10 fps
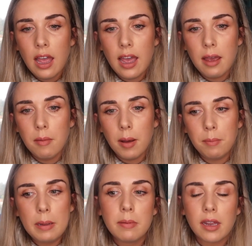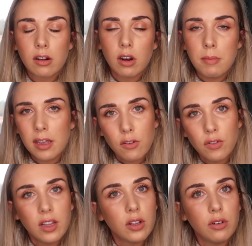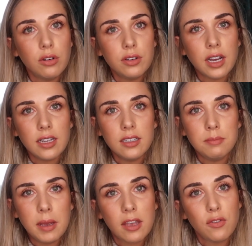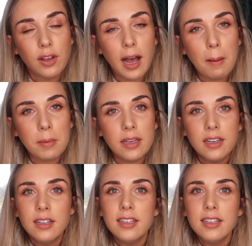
and people that are going to make you feel good and make you feel happy.